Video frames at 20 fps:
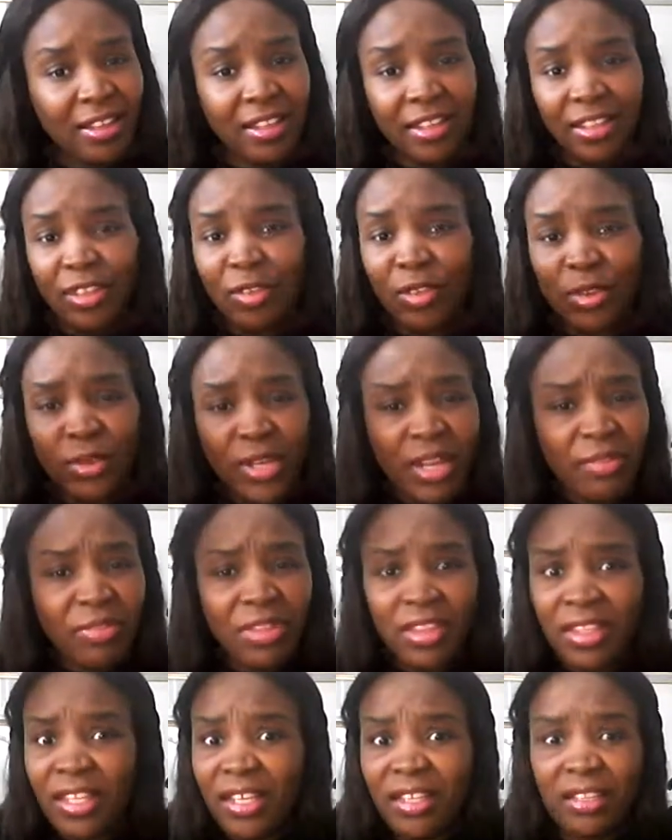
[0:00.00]
You don't have
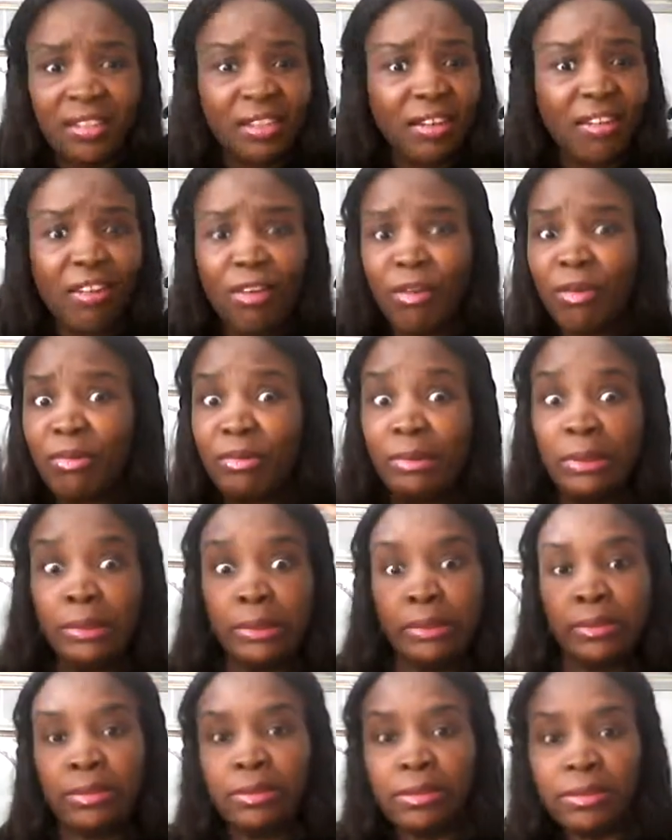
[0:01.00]
to think
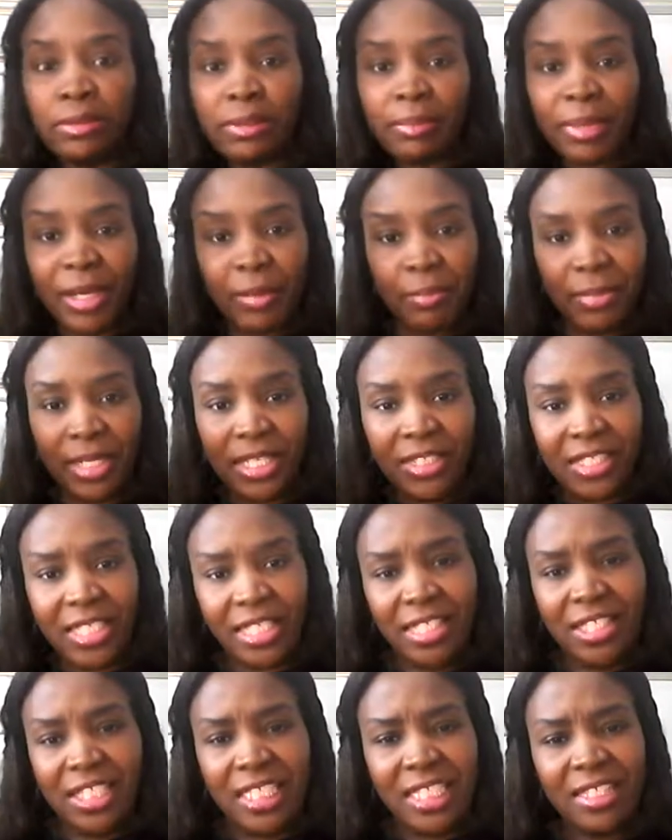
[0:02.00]
about
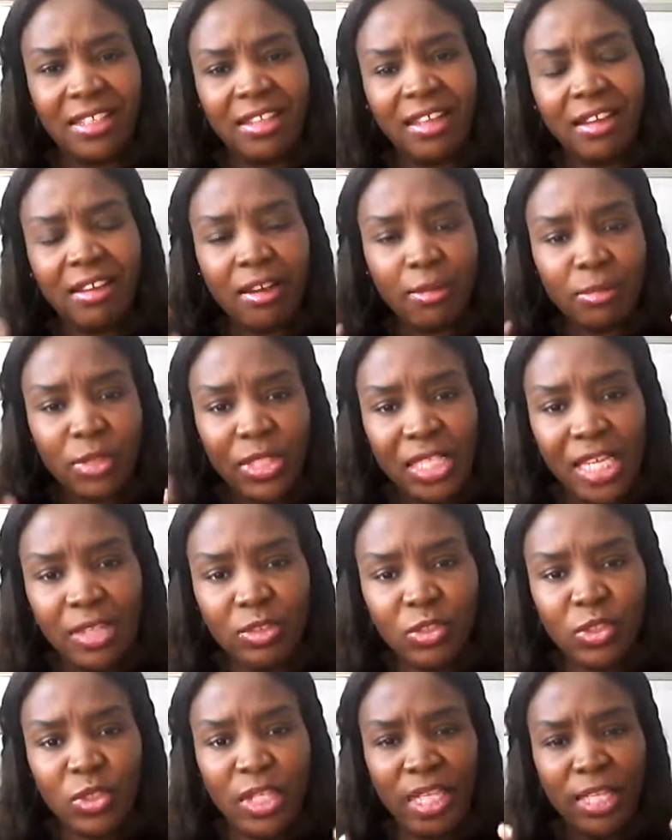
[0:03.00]
meditation. It comes down
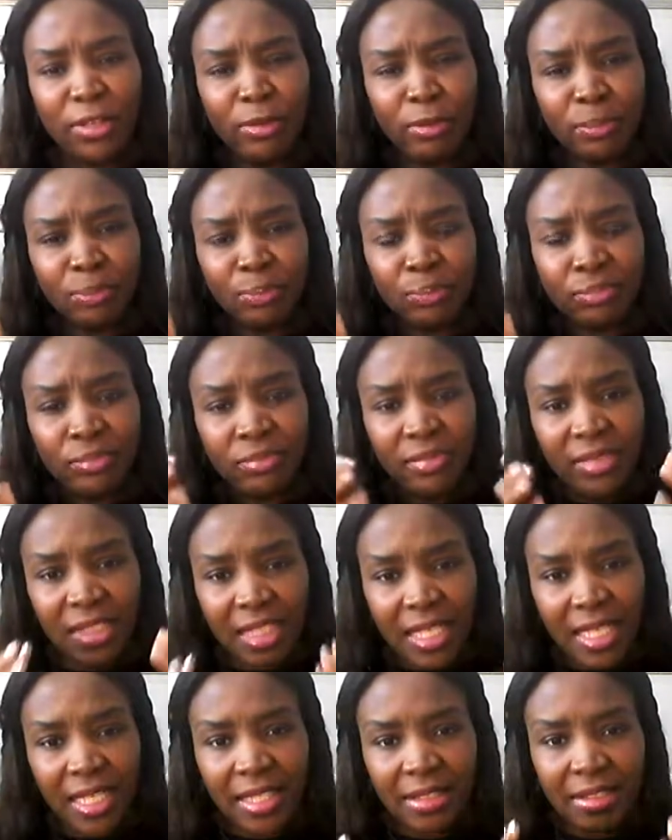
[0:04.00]
to that you
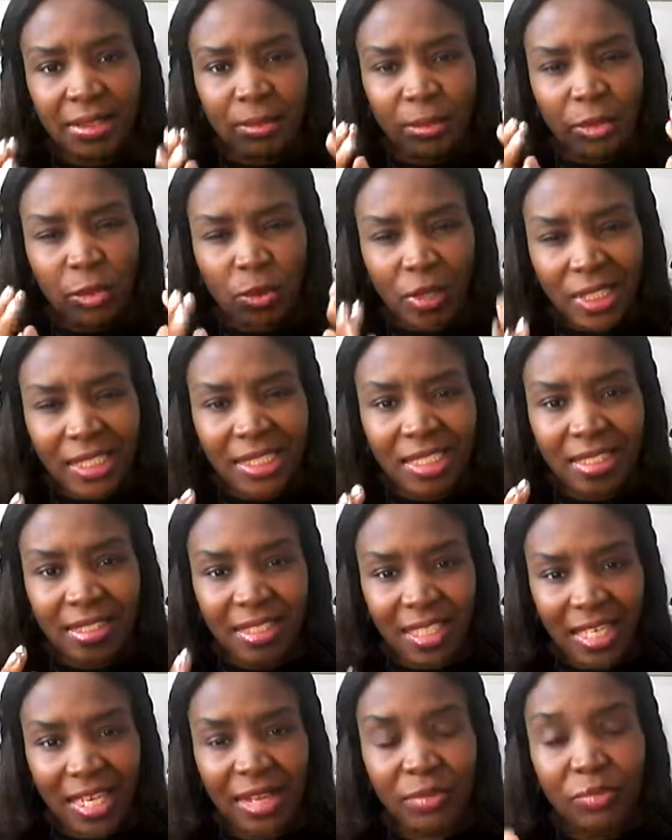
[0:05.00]
take some quality
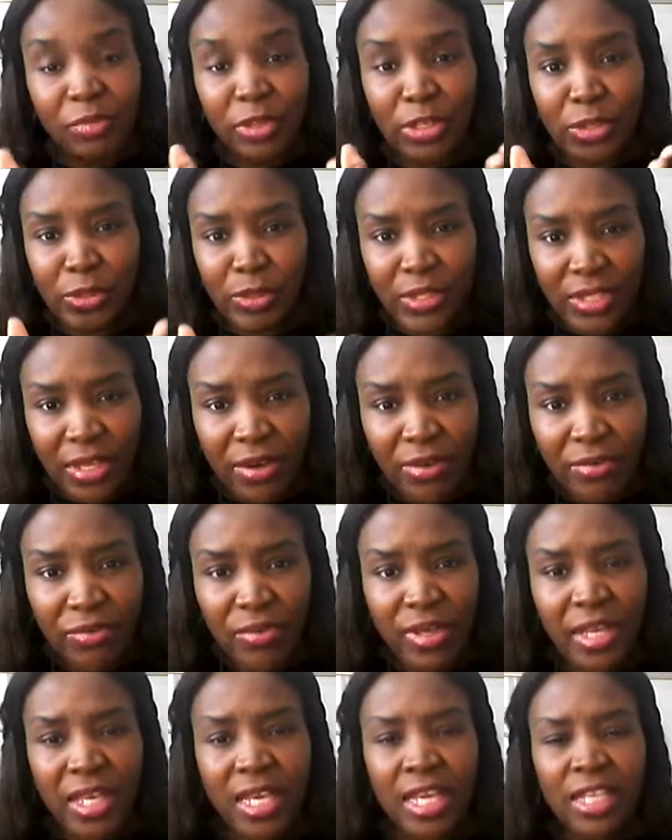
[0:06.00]
time for yourself,
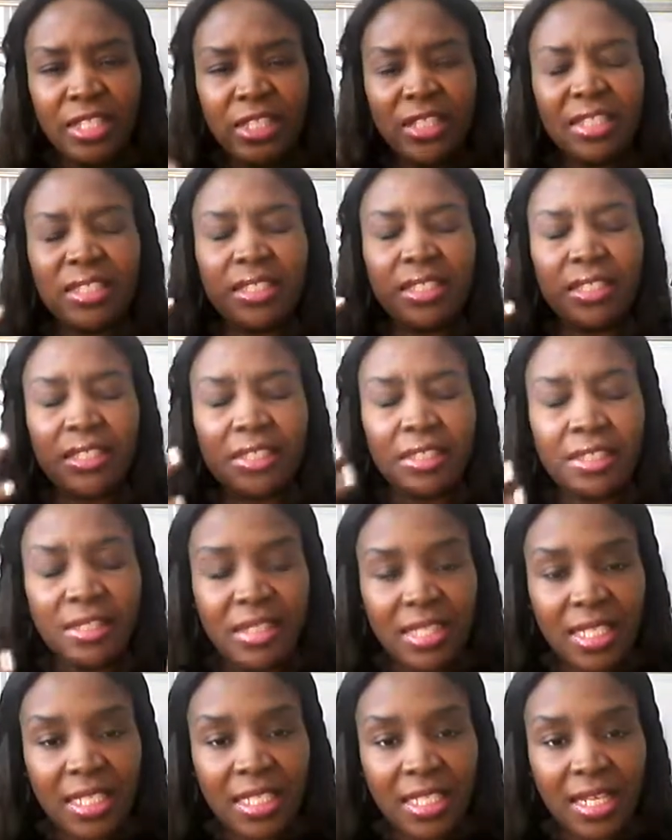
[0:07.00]
just to
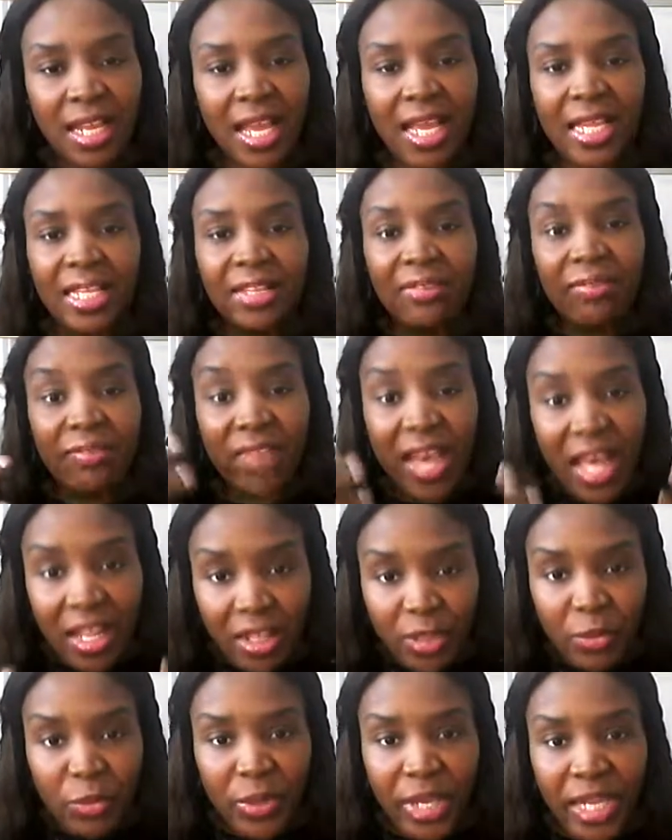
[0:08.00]
sit and
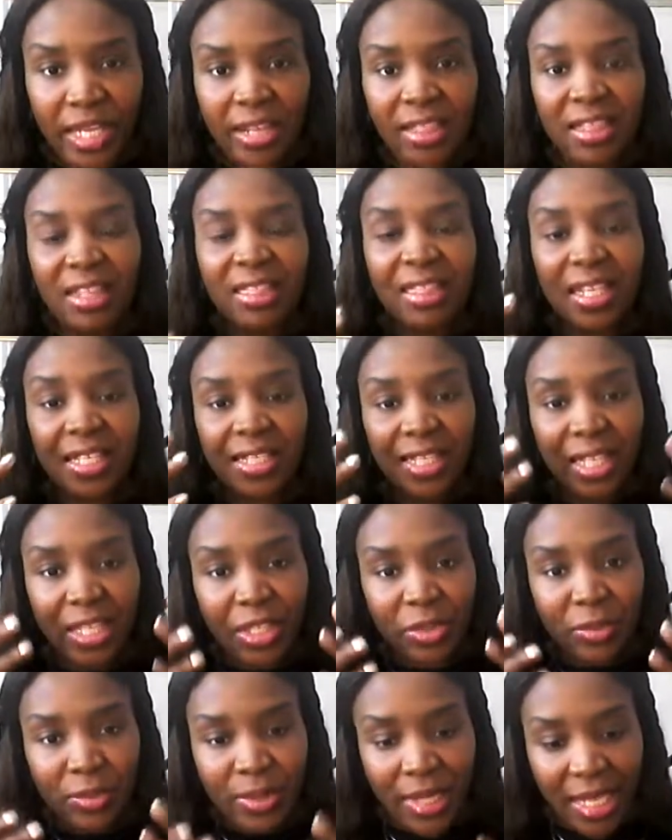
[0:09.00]
evaluate the things that
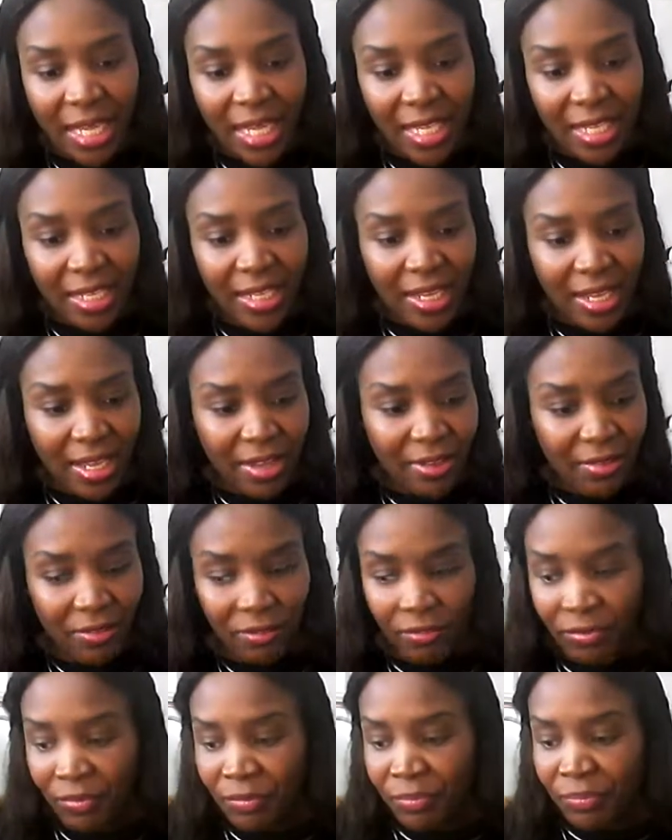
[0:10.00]
you like in life
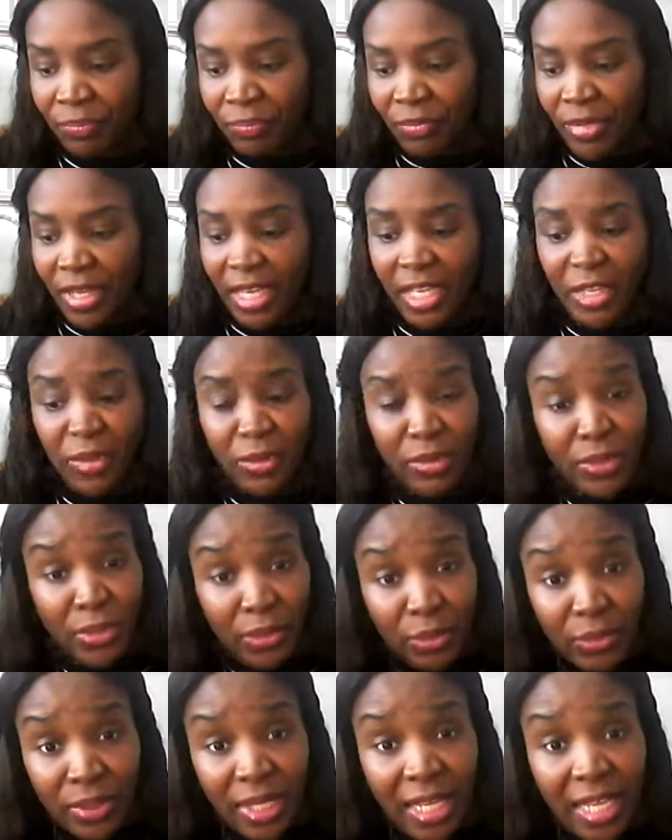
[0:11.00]
and you
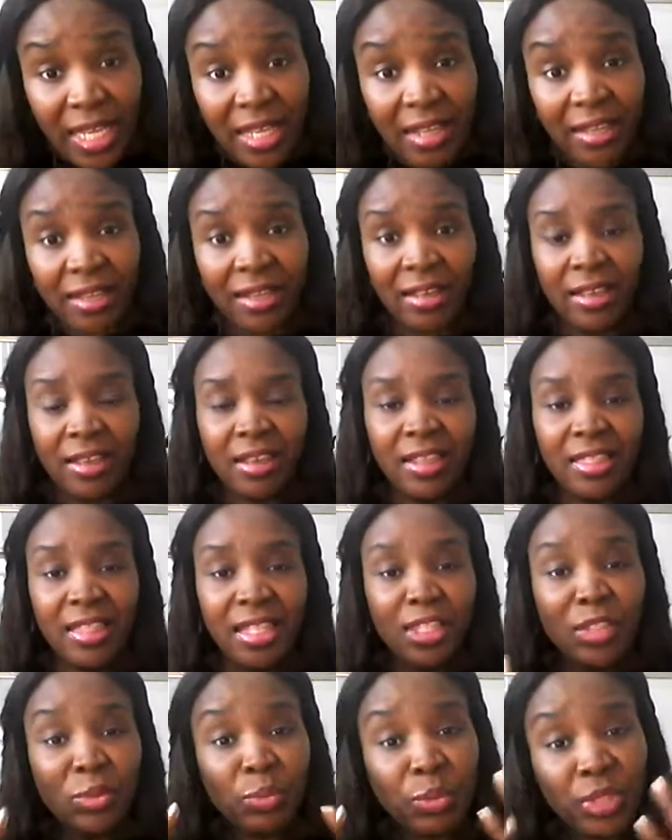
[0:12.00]
don't like,
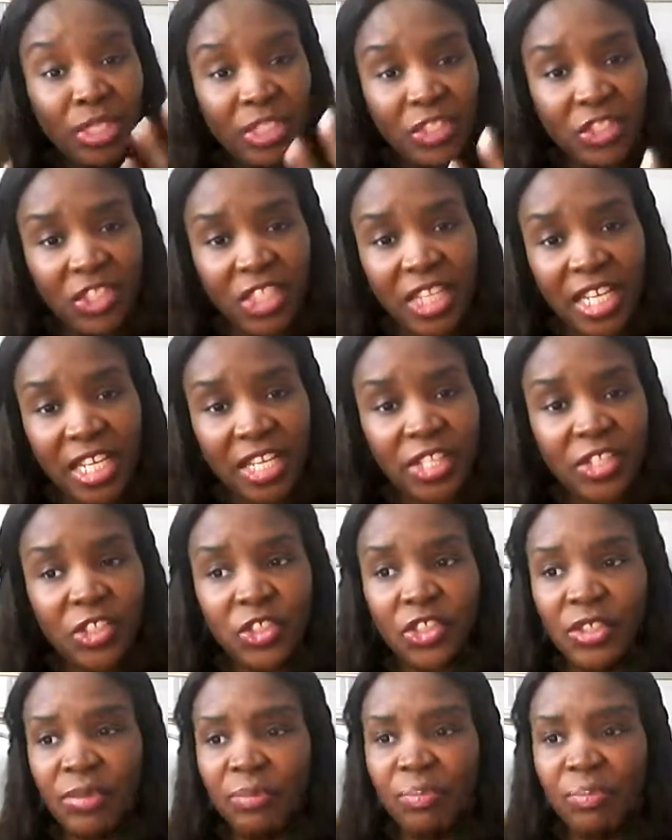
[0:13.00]
things you want to change.